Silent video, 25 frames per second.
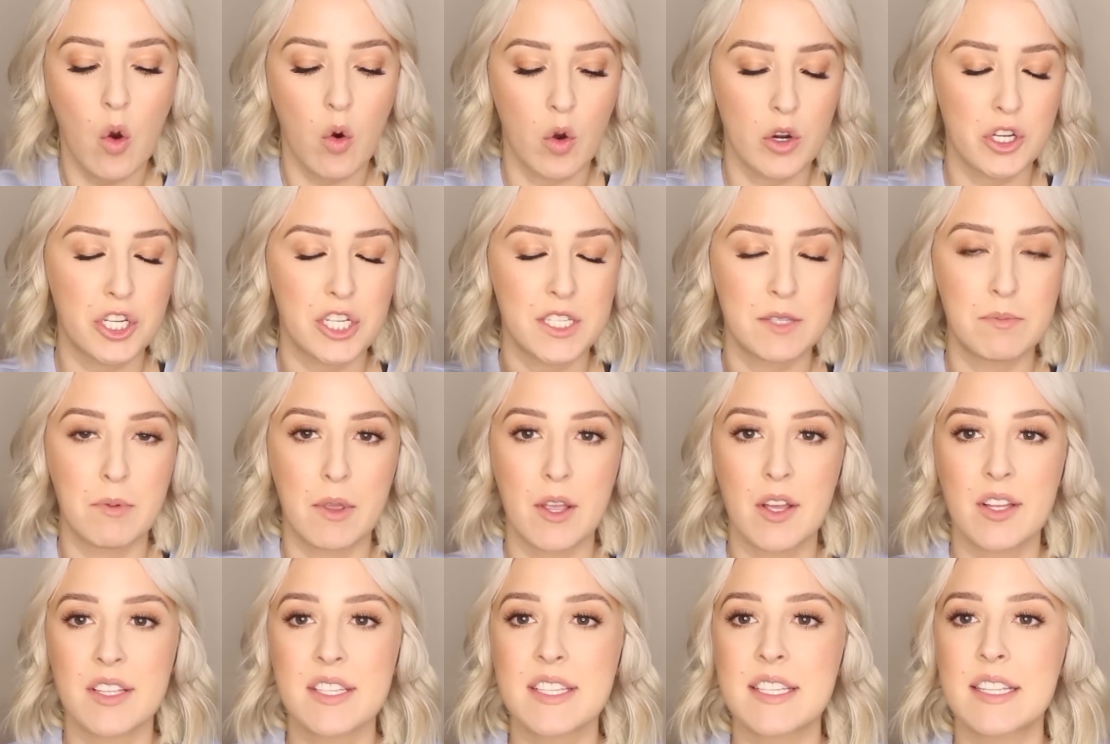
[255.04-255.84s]
or just
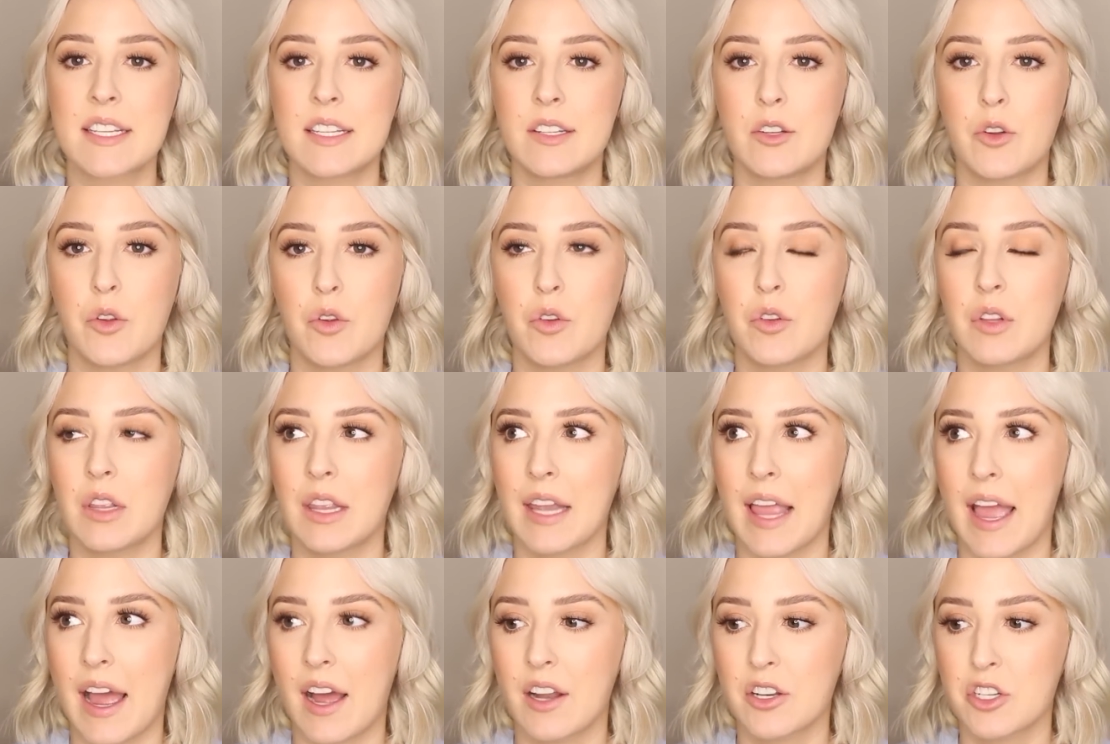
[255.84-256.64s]
because the new
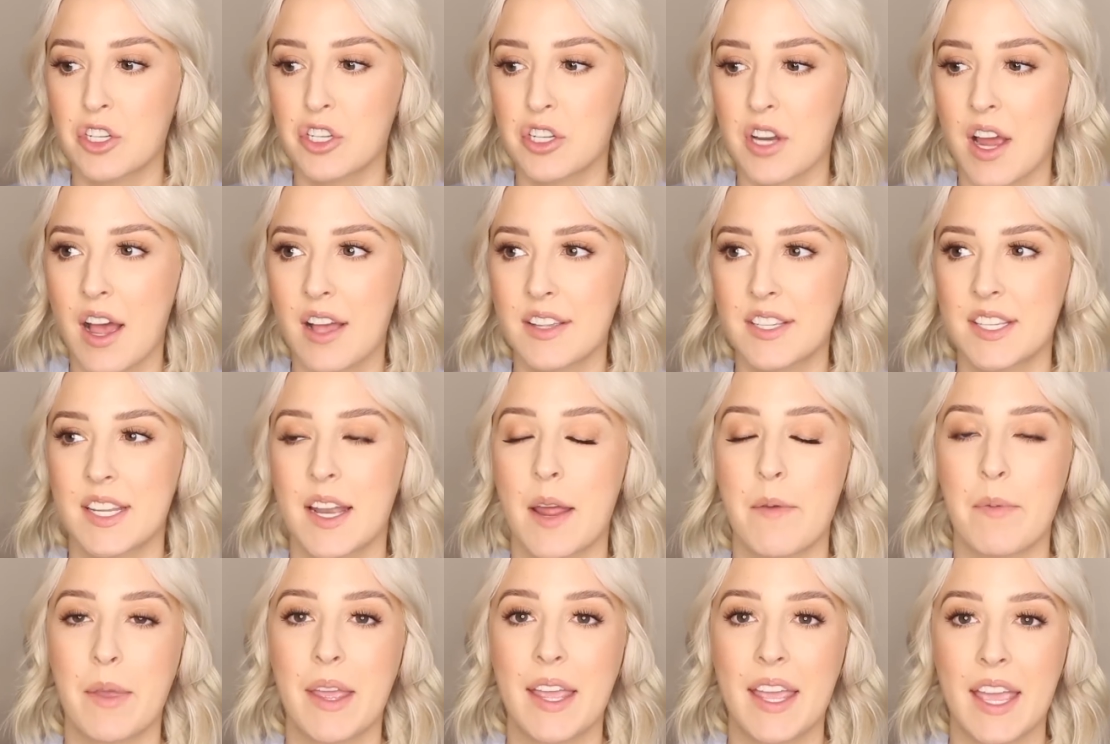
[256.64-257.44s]
lounge styles that
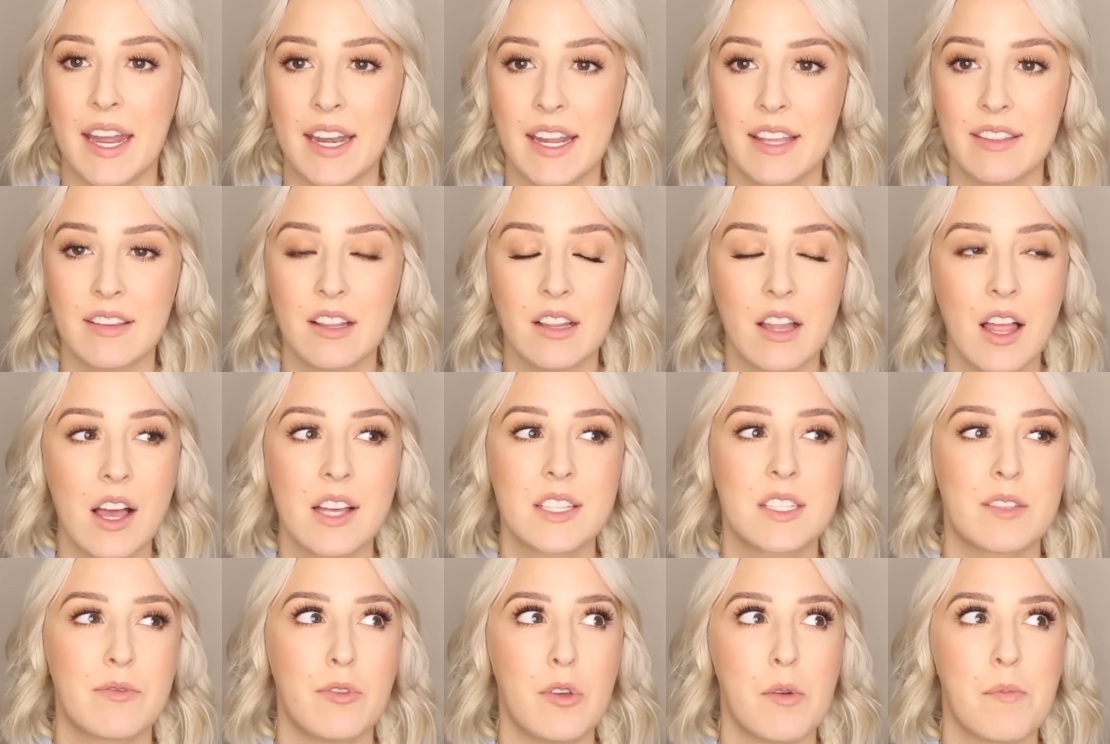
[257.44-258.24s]
I've been getting the
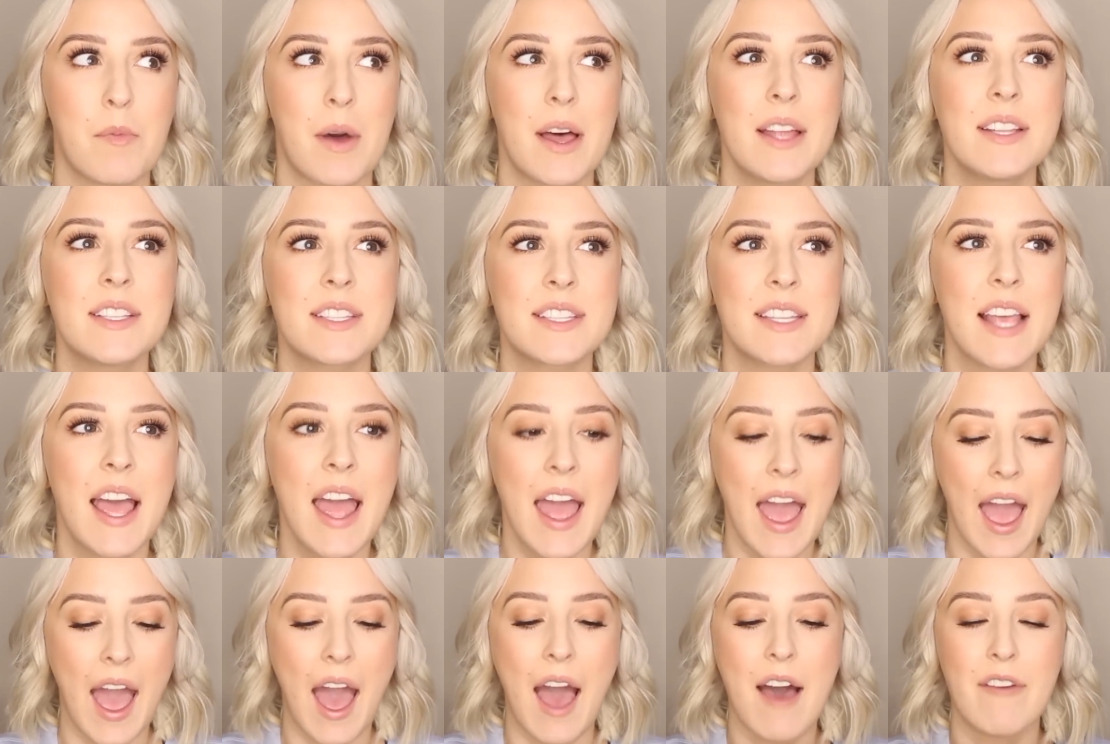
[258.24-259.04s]
last few months
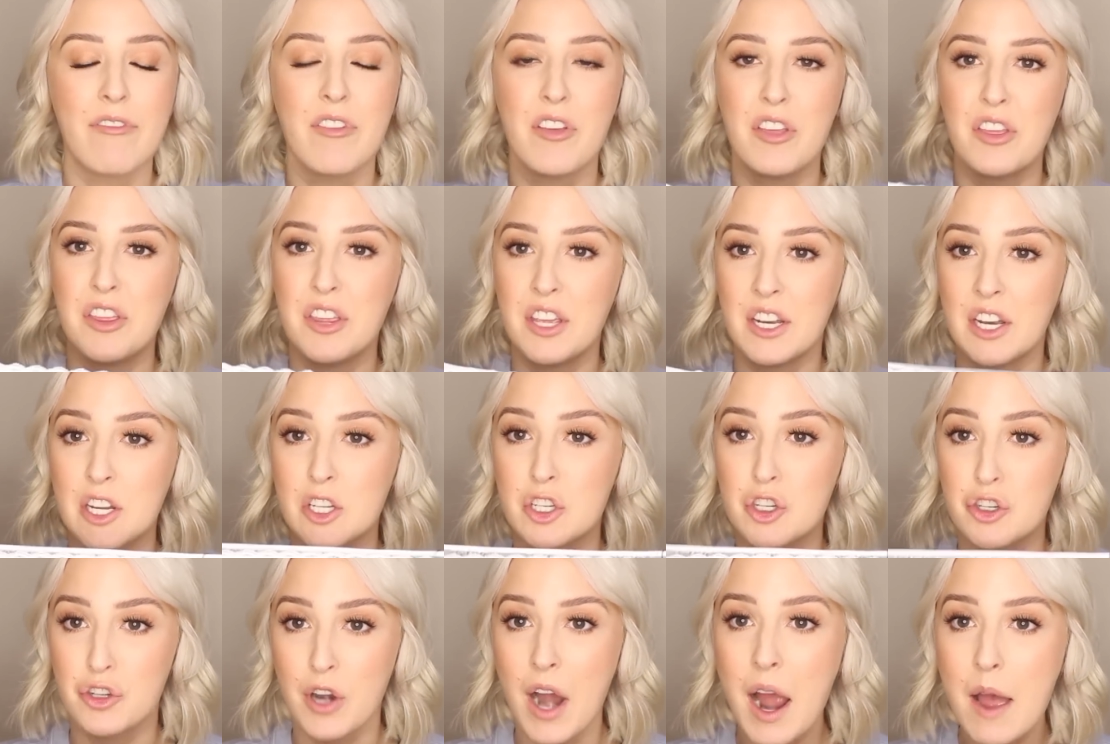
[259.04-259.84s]
have thinner
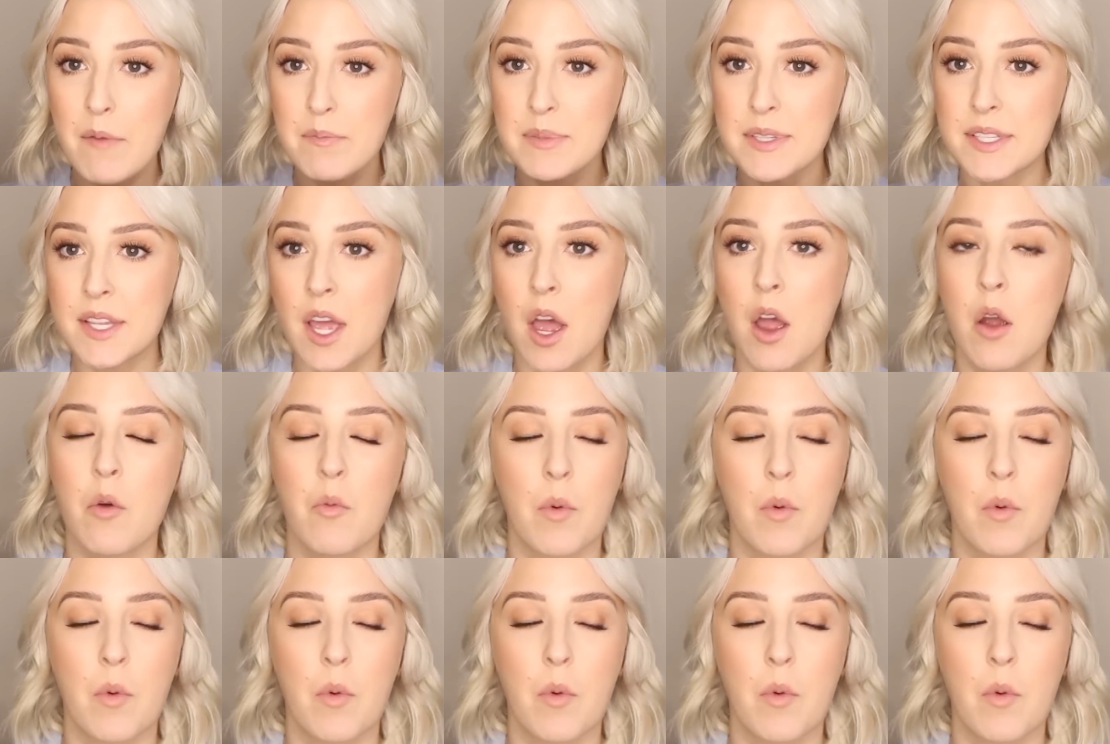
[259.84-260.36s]
straps.